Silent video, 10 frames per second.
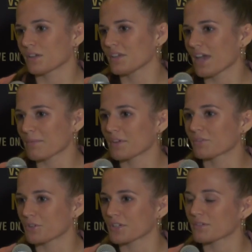Yeah, I mean, of
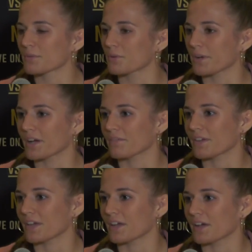course, you have to be aware of
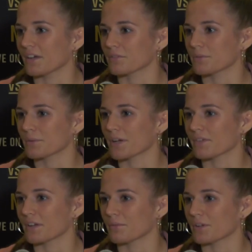it. You have to be aware of
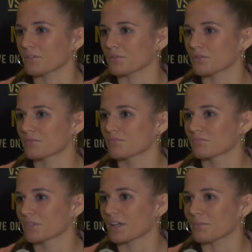anyone who's
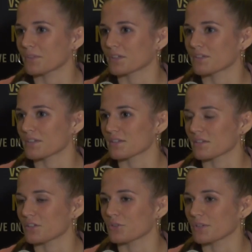kind of been
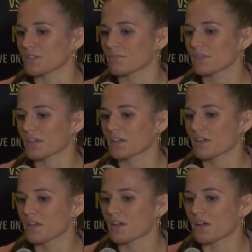consistently doing something.
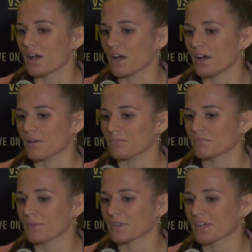I
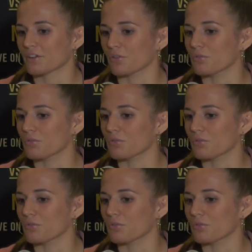mean, you can't